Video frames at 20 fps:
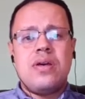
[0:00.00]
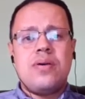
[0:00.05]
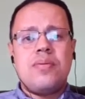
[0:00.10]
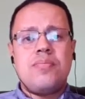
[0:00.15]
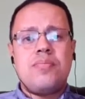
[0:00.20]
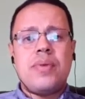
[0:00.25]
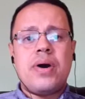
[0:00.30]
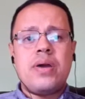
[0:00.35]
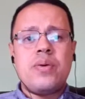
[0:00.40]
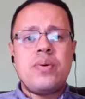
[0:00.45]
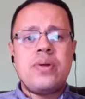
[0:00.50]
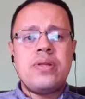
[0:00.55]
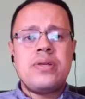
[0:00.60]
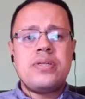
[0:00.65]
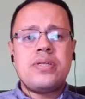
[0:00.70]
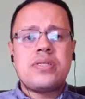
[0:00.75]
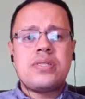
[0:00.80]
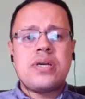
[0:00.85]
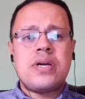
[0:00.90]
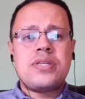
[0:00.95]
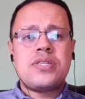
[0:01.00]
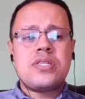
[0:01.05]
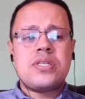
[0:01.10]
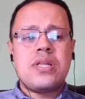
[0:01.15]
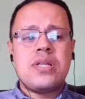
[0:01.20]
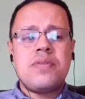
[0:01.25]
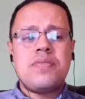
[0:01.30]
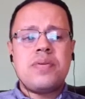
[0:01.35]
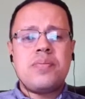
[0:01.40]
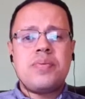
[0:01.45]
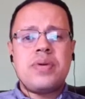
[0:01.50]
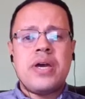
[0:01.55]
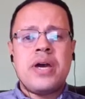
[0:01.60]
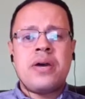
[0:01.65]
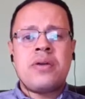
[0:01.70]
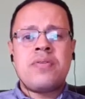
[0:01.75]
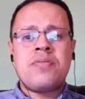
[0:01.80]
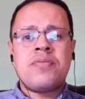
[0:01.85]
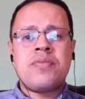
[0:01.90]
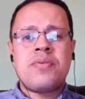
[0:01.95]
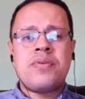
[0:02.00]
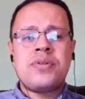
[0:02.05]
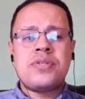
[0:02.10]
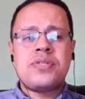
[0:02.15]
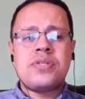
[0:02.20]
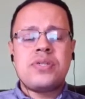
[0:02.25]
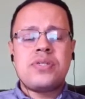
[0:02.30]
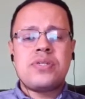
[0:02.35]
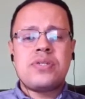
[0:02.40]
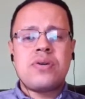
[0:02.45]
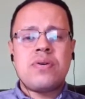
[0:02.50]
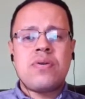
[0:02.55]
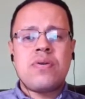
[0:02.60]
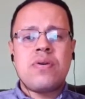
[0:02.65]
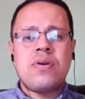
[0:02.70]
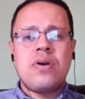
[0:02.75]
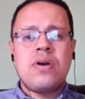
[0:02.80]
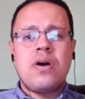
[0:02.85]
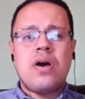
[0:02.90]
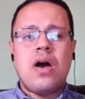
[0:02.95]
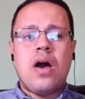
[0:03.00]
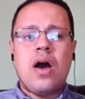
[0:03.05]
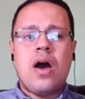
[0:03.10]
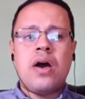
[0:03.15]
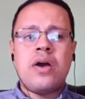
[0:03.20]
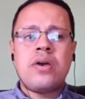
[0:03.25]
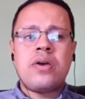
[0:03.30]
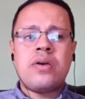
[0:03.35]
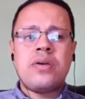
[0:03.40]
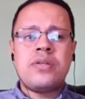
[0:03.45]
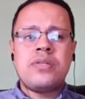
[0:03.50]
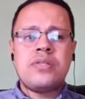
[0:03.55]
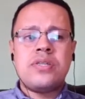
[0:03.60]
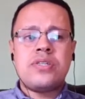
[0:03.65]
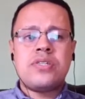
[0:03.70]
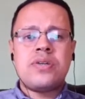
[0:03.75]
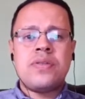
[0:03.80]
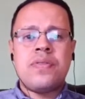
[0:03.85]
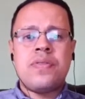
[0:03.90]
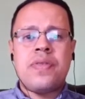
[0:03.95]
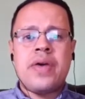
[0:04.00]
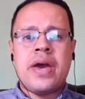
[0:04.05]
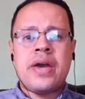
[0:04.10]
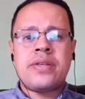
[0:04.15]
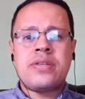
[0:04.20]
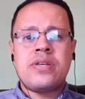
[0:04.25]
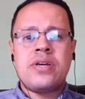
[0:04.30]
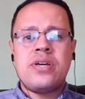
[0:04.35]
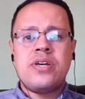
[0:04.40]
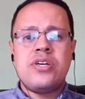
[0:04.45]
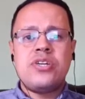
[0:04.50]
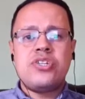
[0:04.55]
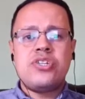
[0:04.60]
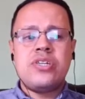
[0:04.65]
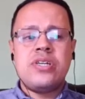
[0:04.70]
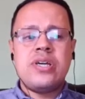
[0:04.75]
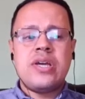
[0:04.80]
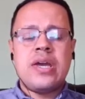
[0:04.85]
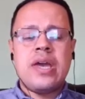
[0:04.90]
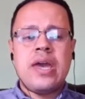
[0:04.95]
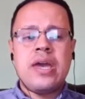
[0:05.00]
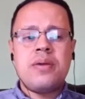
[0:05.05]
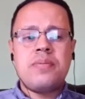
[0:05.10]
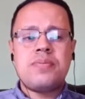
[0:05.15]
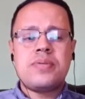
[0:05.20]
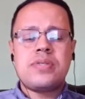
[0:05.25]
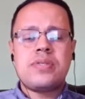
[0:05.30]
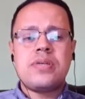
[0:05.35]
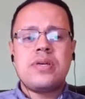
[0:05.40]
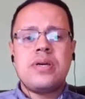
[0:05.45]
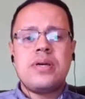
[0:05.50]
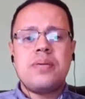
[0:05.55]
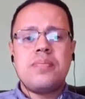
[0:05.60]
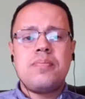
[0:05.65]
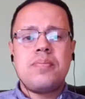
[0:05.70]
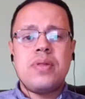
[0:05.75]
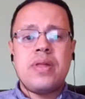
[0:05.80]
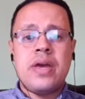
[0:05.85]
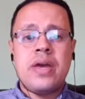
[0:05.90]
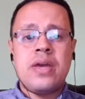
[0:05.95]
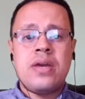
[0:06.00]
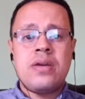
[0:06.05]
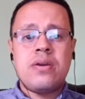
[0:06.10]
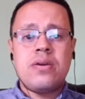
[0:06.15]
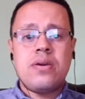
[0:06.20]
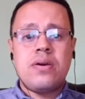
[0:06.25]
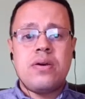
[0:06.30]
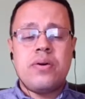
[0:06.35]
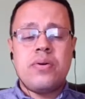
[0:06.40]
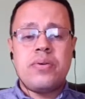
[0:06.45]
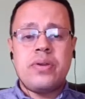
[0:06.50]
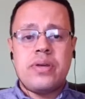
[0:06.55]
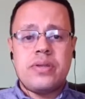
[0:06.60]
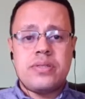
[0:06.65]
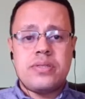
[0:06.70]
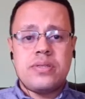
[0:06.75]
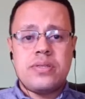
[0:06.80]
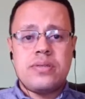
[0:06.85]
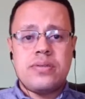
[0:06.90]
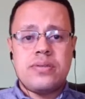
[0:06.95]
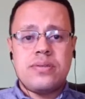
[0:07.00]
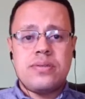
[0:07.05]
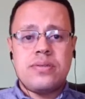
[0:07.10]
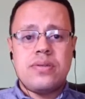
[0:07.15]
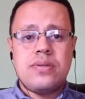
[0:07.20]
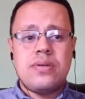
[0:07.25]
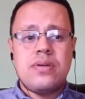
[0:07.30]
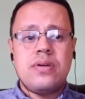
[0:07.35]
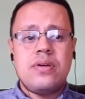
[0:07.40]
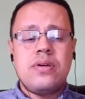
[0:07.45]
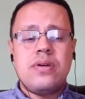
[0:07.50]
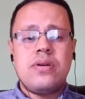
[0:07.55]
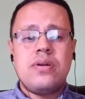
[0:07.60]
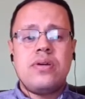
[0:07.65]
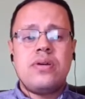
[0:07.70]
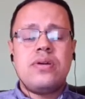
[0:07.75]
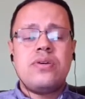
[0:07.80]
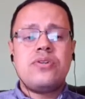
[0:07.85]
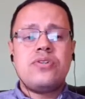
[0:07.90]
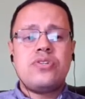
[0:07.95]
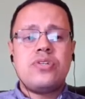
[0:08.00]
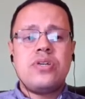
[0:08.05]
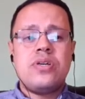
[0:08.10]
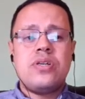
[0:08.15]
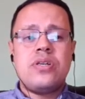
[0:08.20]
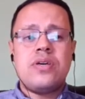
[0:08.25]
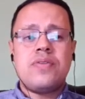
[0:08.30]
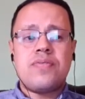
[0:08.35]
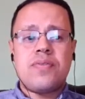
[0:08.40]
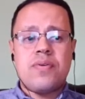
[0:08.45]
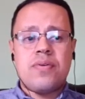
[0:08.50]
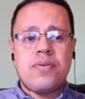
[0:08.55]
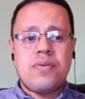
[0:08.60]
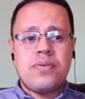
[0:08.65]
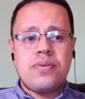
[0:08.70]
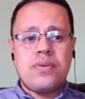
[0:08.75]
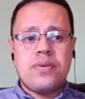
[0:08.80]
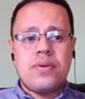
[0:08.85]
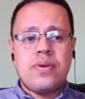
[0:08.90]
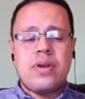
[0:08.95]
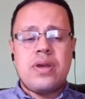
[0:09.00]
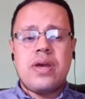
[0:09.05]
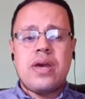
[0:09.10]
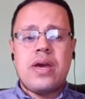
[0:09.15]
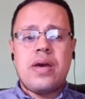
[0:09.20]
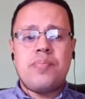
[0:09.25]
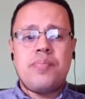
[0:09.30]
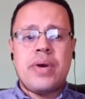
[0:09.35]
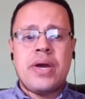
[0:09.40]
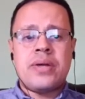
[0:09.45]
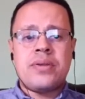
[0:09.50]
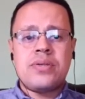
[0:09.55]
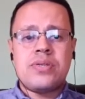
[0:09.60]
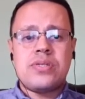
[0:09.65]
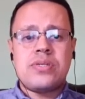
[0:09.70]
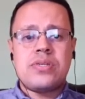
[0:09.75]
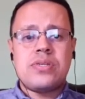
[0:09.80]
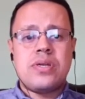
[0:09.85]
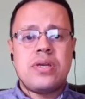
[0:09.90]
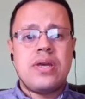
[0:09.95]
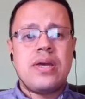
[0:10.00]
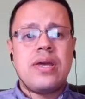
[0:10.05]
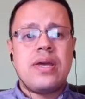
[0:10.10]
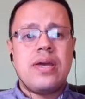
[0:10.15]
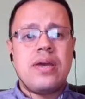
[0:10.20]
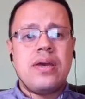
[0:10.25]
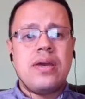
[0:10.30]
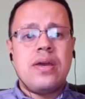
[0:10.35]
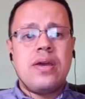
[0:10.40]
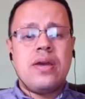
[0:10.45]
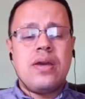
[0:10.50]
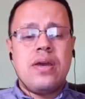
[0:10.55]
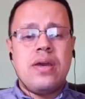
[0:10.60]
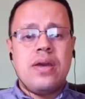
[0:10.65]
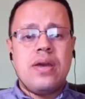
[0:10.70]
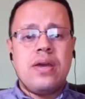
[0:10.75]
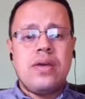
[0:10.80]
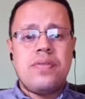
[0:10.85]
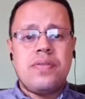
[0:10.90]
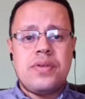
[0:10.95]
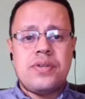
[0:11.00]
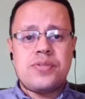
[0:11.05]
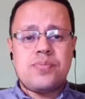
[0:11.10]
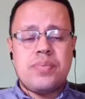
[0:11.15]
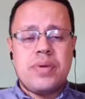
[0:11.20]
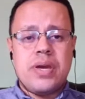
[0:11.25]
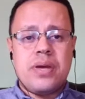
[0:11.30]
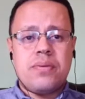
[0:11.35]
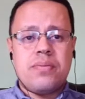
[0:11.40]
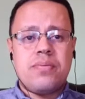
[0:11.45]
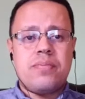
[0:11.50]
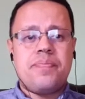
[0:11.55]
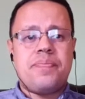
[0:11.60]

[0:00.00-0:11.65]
Boy Willie decides to leave the piano for his sister on condition that she keeps playing on it. She never abandons this piano.